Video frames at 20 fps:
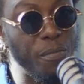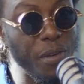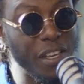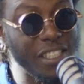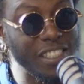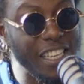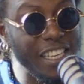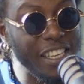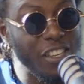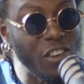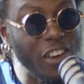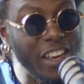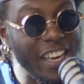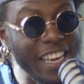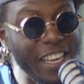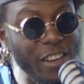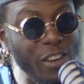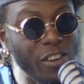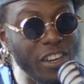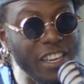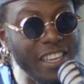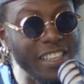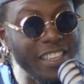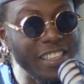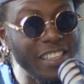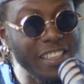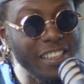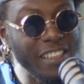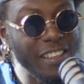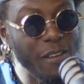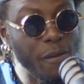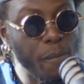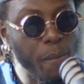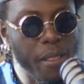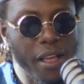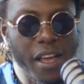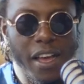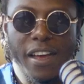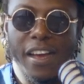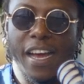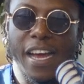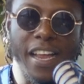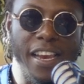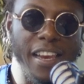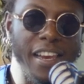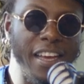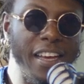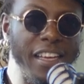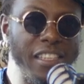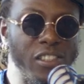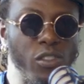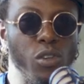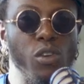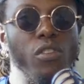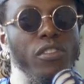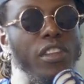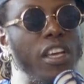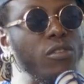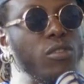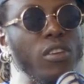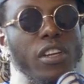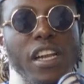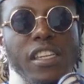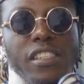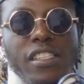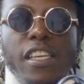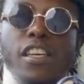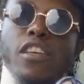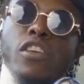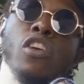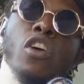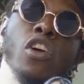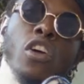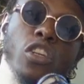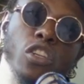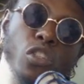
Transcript: picture in your head already. Yeah. Allah. So that's what I'll say.